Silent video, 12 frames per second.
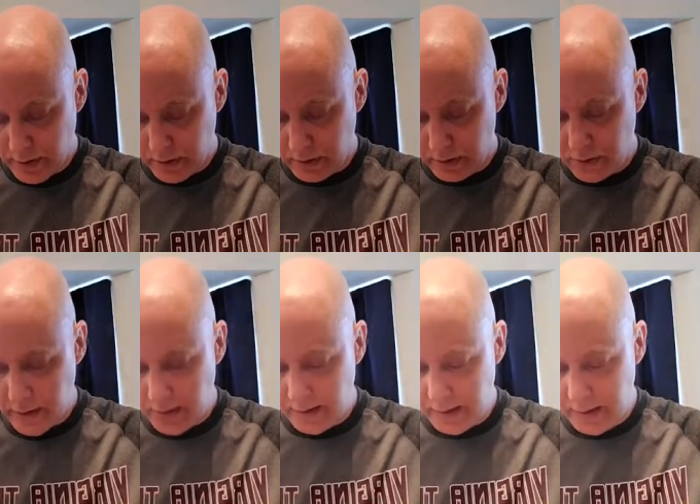So
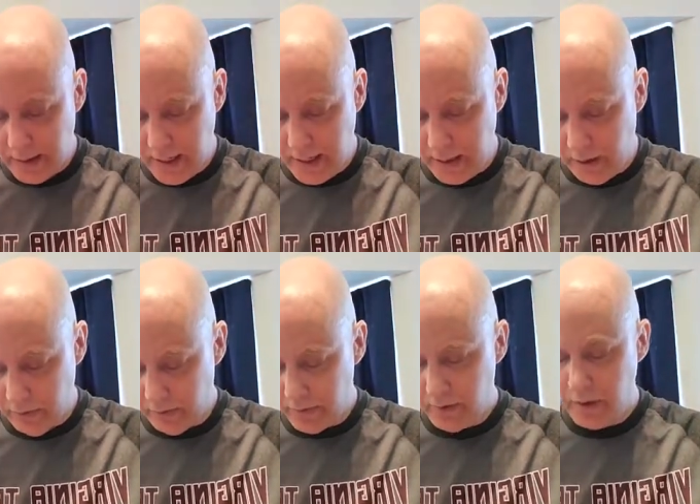suddenly now
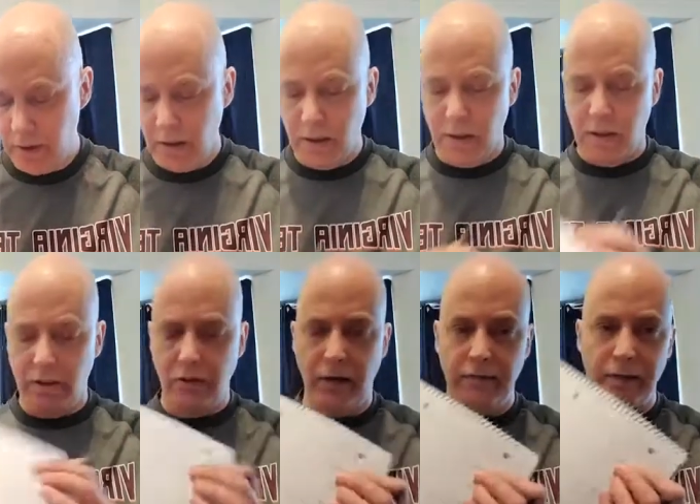
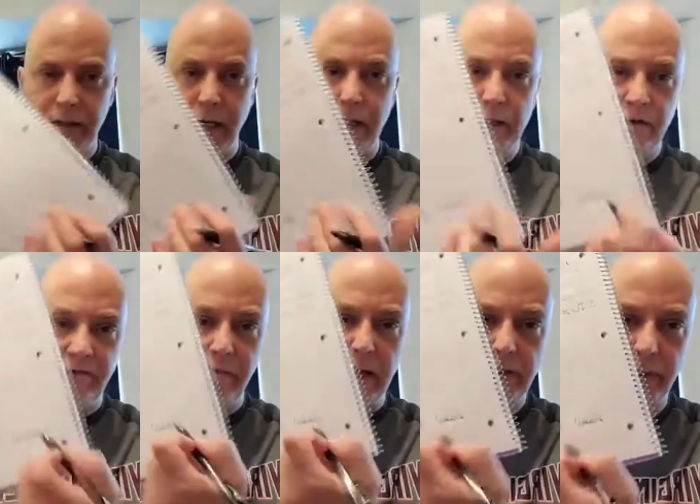you have this idea of
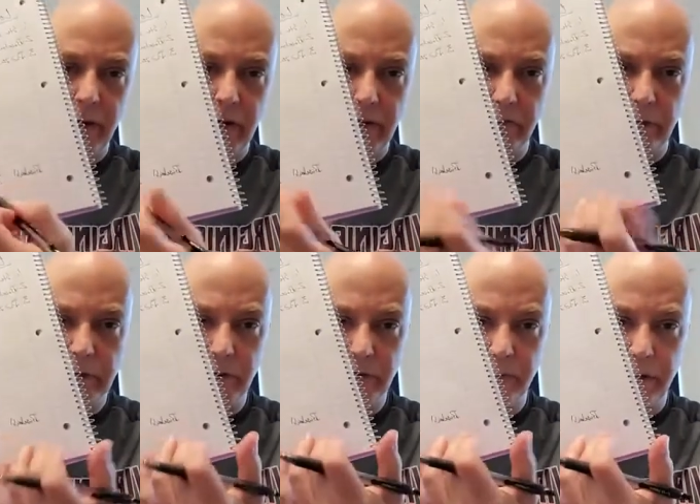baseball and
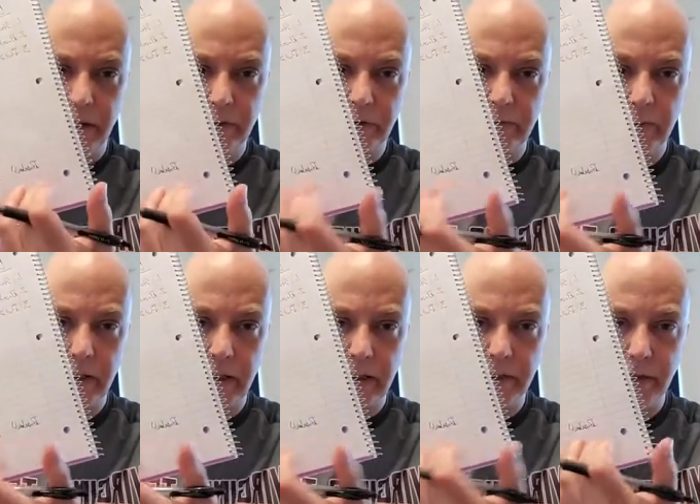Brussels sprouts.
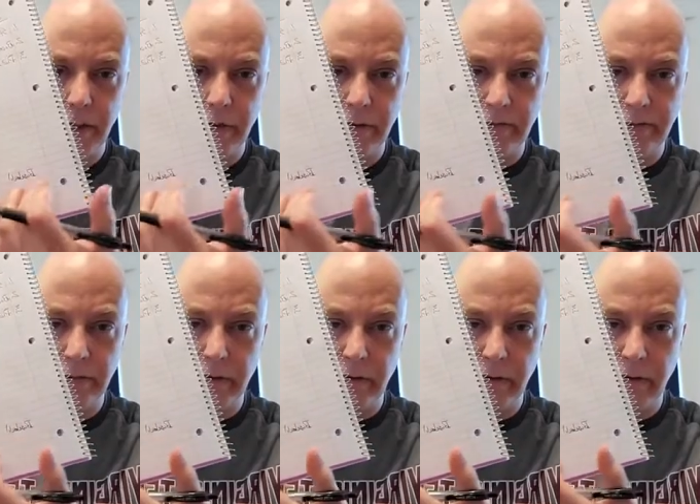Okay, so if
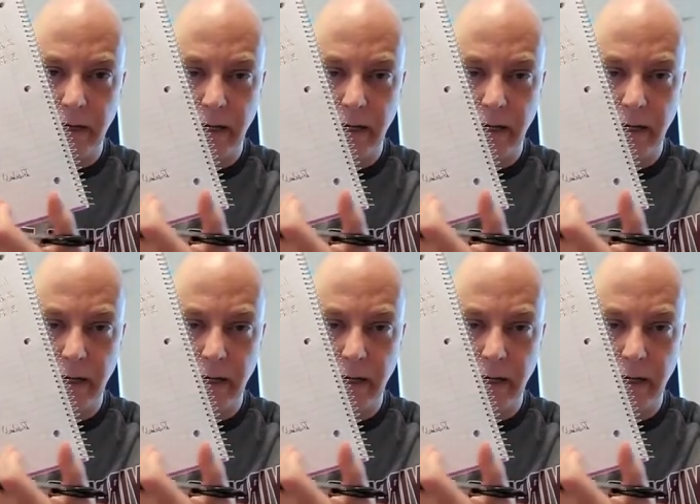you're,